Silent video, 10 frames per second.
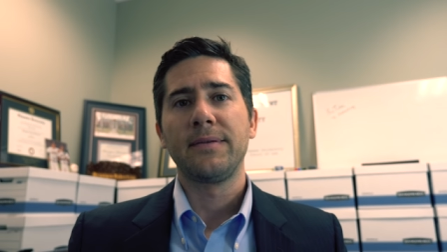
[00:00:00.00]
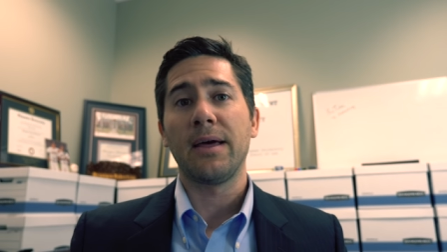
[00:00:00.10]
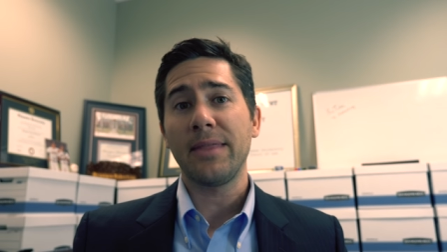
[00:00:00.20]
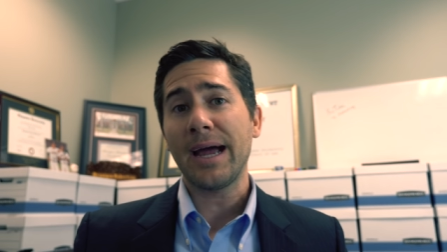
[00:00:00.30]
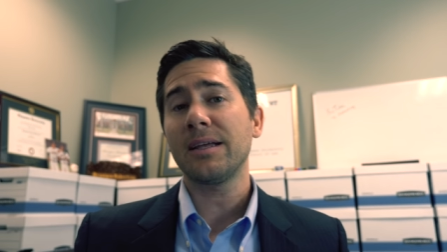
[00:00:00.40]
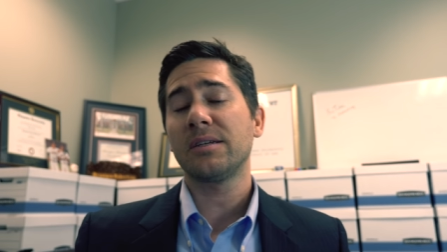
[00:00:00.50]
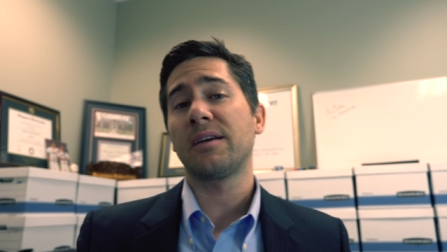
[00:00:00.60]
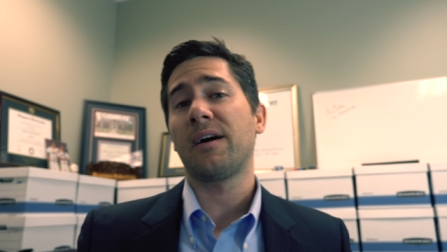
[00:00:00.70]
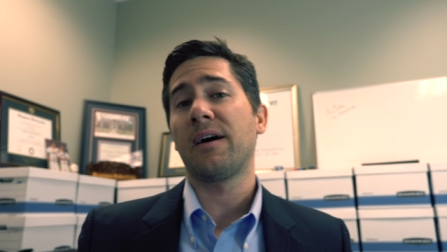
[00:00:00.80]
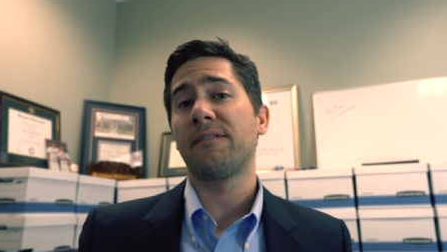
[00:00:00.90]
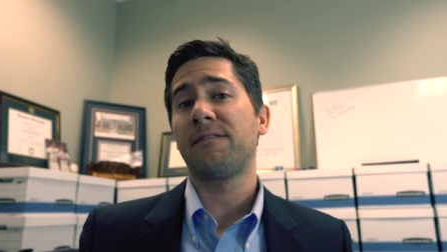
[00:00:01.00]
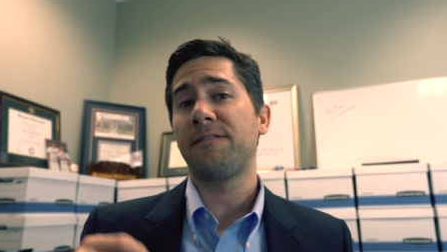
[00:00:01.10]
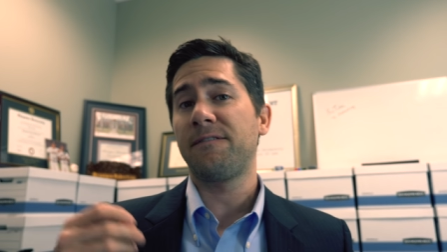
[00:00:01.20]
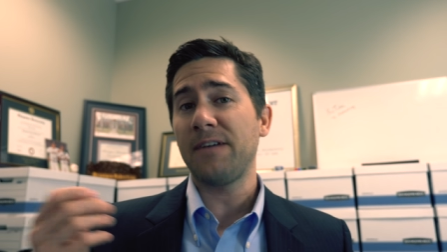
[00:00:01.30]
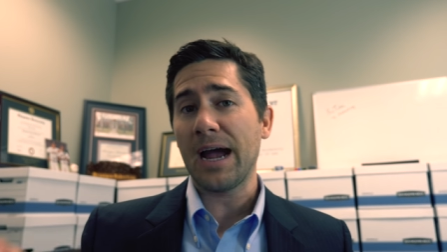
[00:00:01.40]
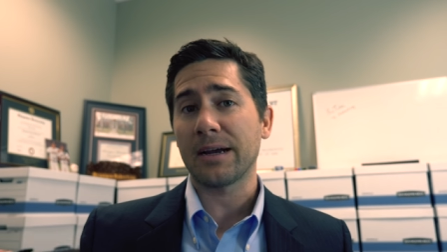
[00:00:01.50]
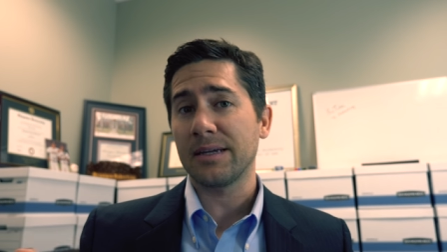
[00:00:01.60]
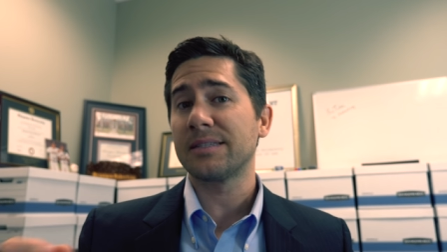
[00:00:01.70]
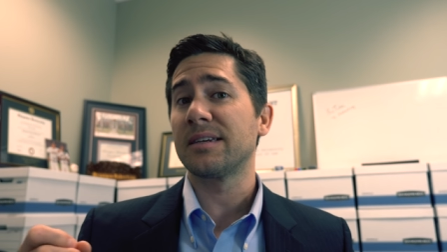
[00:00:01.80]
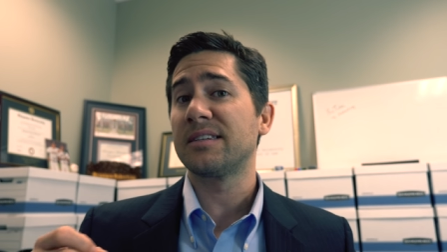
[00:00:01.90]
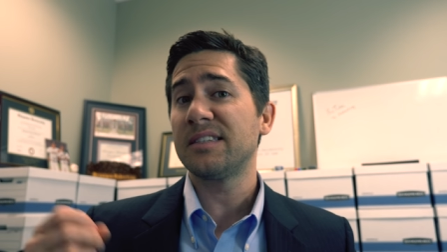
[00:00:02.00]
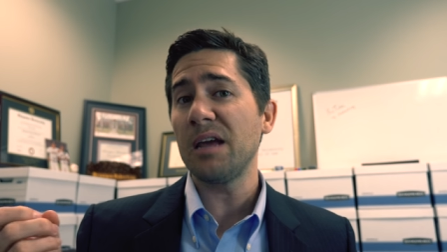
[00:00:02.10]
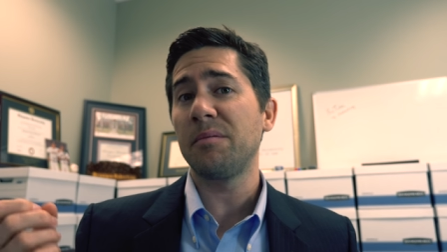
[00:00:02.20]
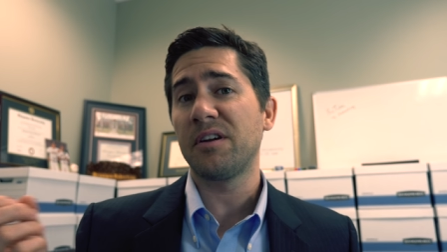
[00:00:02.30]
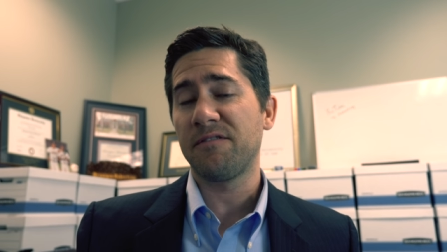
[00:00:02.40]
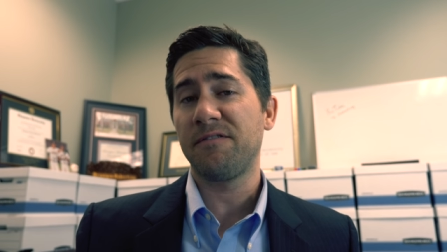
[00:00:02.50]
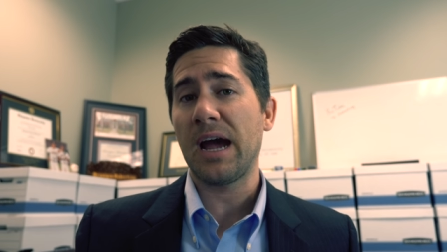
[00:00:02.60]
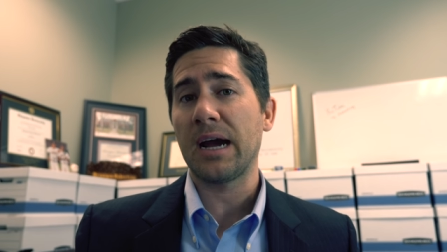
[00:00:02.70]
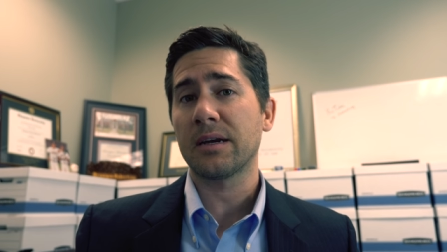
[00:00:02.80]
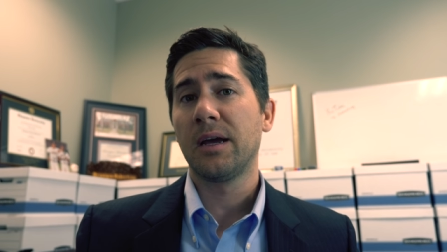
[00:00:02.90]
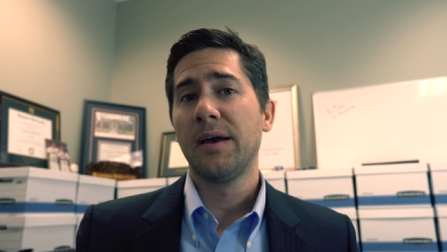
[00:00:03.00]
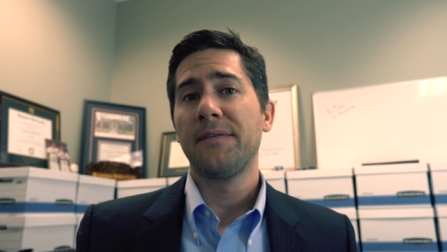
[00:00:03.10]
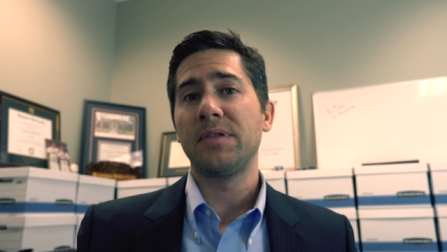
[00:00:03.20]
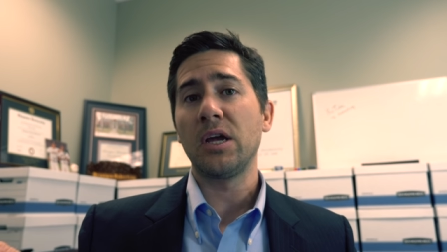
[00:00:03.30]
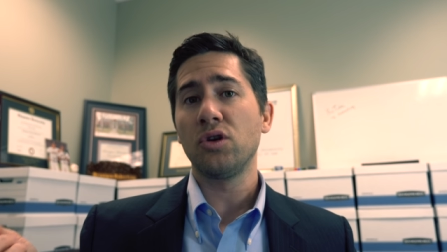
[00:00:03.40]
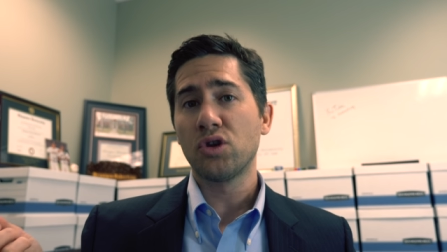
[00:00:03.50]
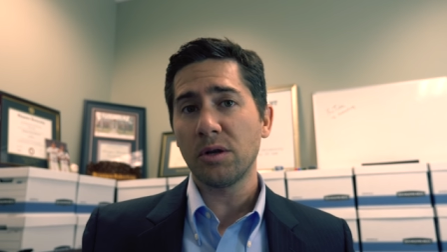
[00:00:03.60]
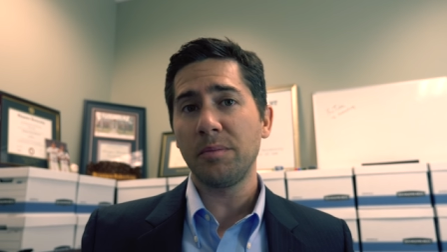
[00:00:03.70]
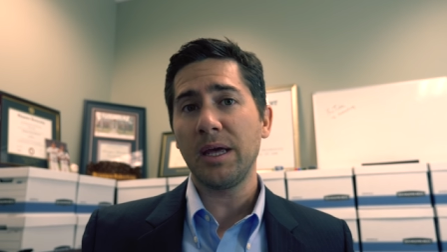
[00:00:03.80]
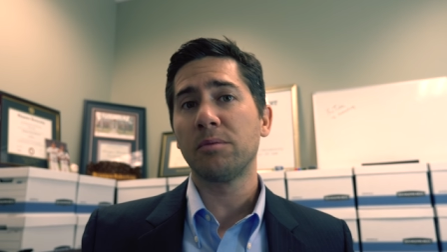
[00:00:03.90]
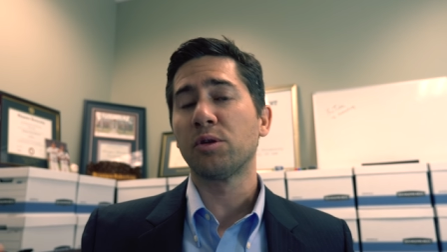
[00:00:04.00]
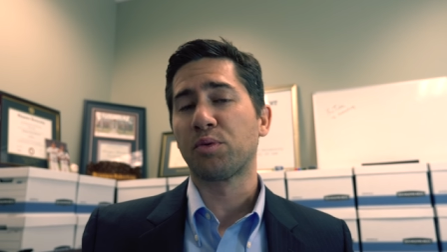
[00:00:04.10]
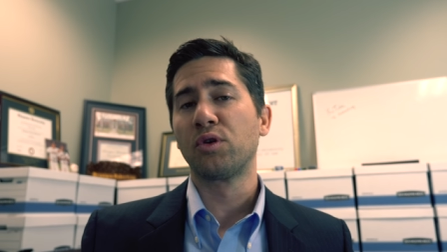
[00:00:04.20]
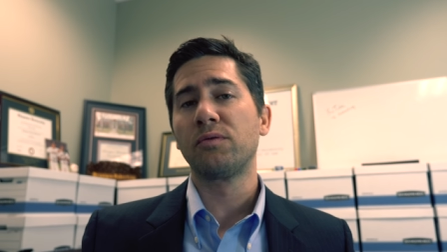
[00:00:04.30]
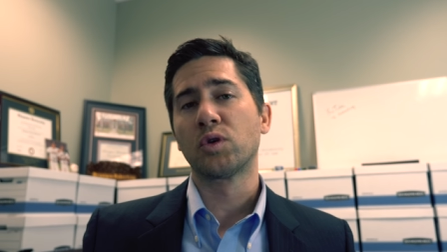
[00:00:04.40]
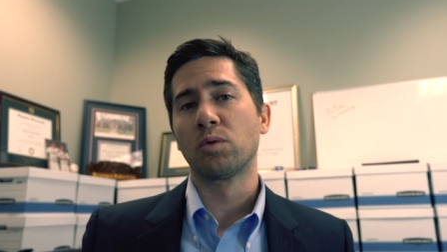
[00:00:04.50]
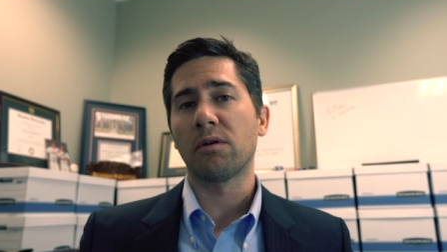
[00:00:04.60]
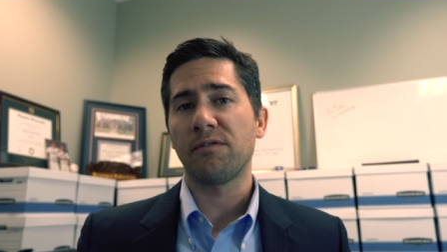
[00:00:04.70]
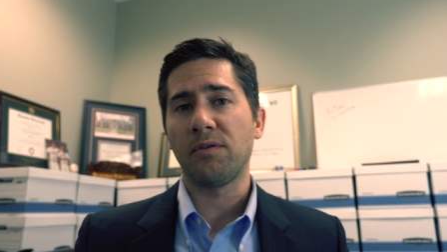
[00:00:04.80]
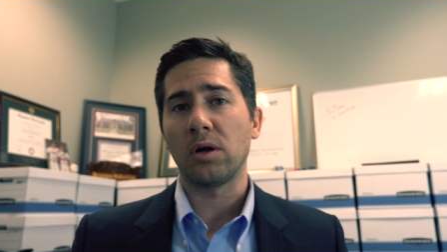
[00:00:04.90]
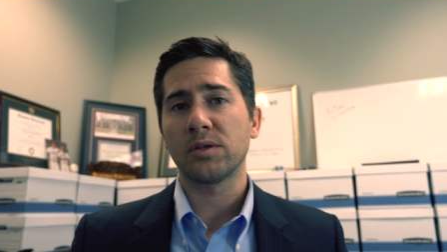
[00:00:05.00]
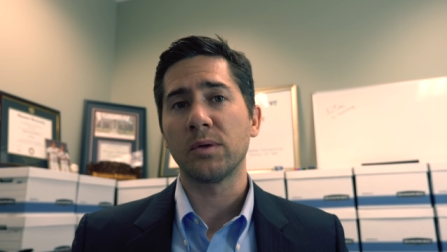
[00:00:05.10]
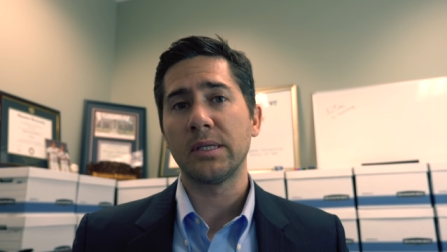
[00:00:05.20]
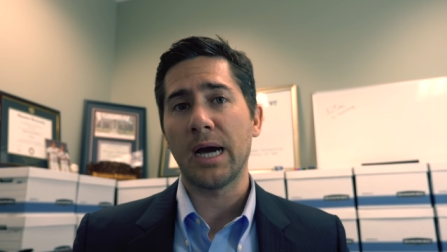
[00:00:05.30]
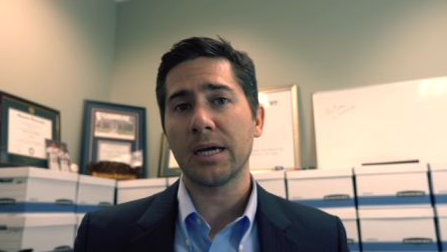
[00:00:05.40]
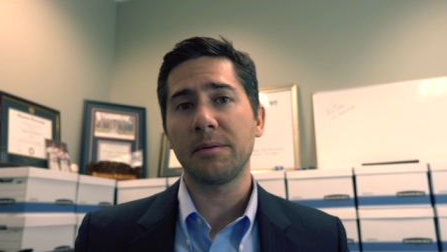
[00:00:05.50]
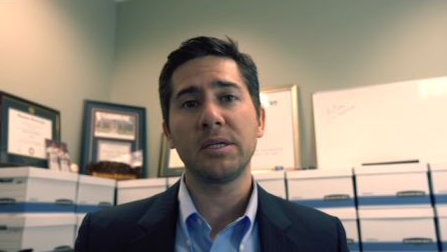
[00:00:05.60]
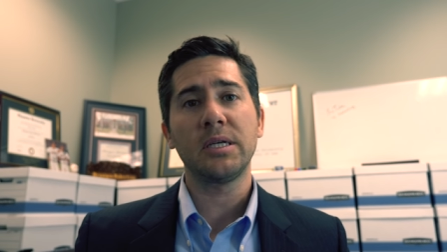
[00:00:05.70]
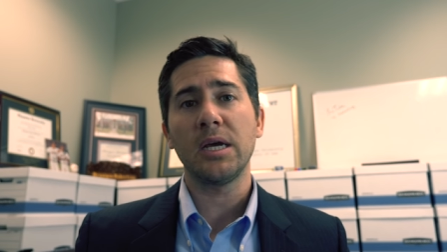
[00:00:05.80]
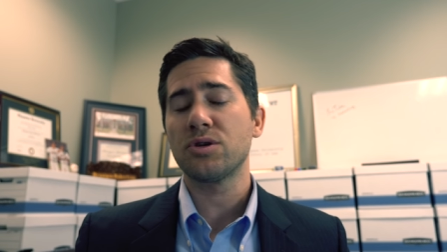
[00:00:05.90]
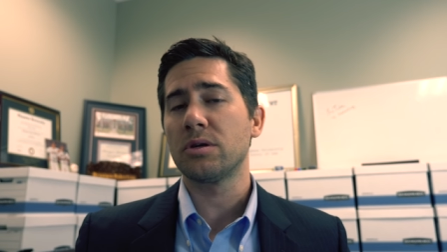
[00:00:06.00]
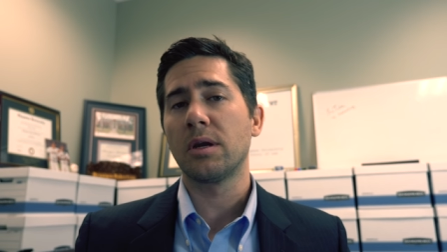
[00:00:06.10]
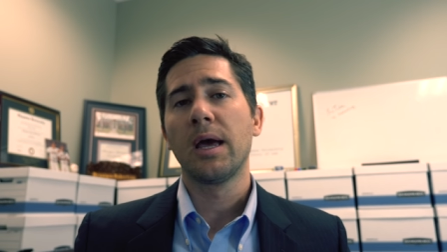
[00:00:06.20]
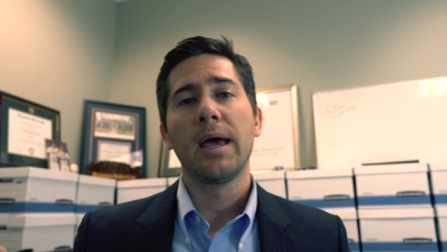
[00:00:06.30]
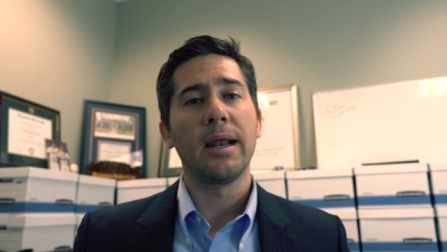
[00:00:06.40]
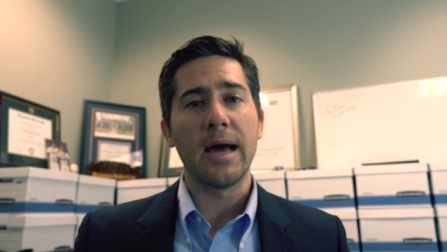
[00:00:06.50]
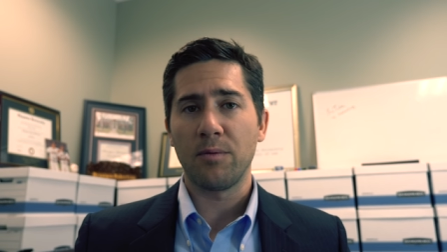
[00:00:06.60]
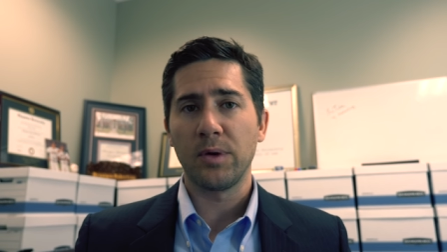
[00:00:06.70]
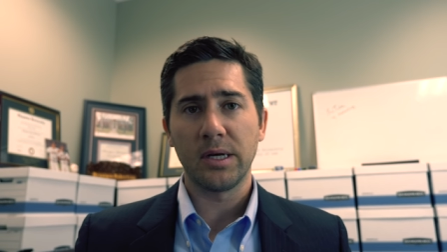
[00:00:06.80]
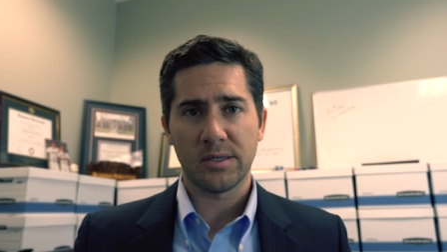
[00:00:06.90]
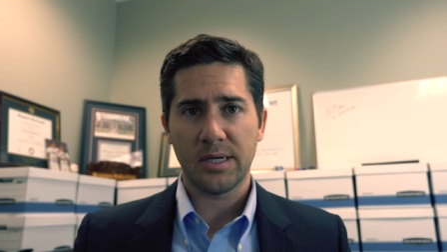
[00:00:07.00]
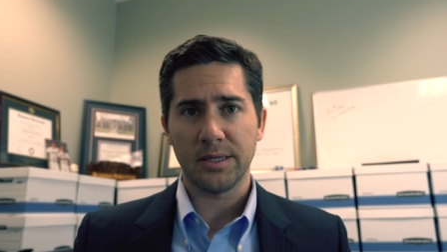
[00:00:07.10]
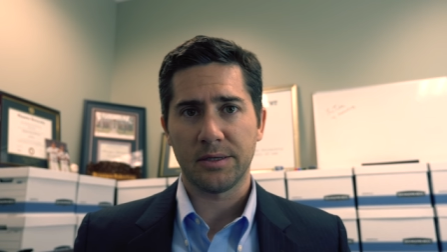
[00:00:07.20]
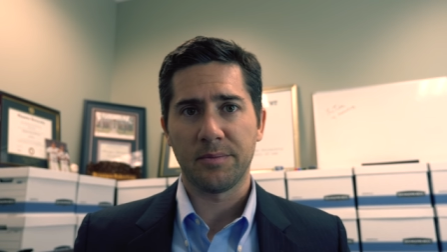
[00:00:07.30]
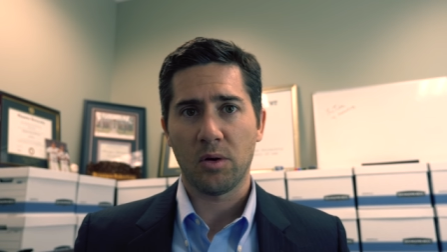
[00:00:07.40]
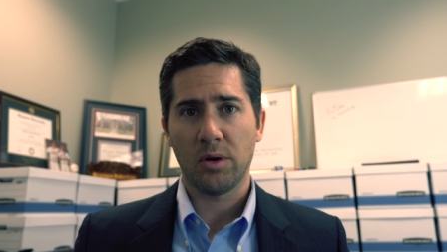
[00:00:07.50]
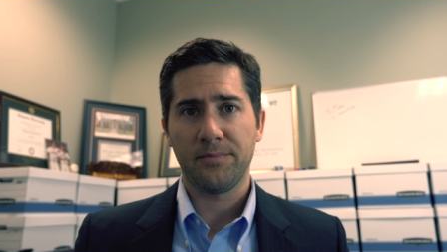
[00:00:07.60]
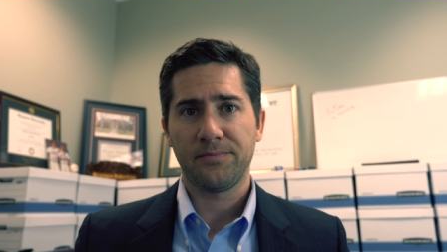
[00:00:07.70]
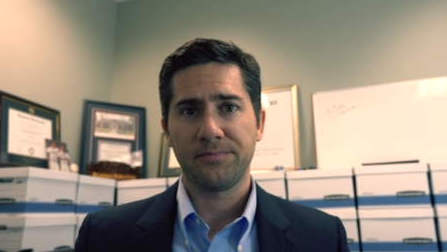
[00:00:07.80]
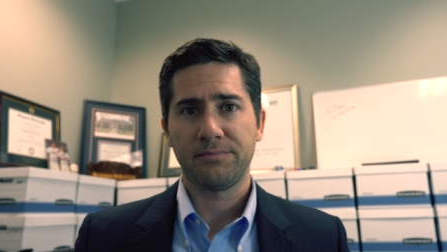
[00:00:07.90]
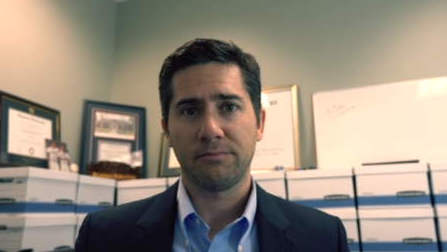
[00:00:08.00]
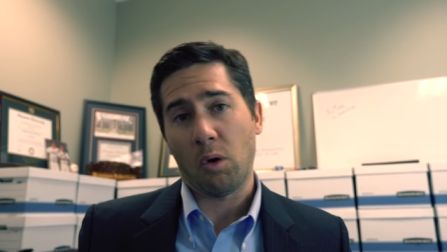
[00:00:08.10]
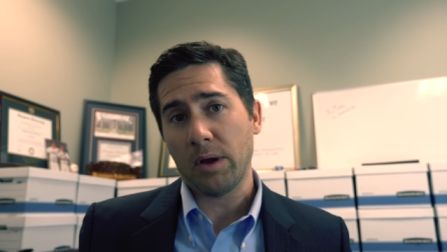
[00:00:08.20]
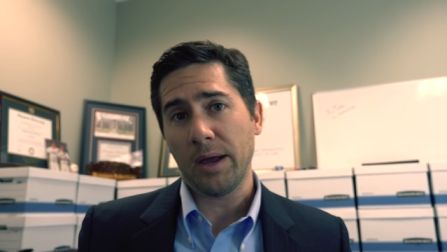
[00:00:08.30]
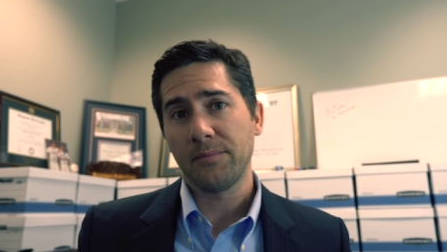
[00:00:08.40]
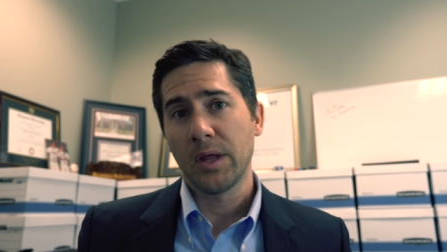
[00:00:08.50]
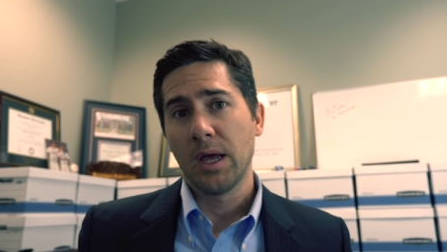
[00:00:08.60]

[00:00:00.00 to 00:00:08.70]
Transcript: Now that is a fact, that's a statement of fact that you should be able to prove true or false with documentation and eyewitness testimony. Okay?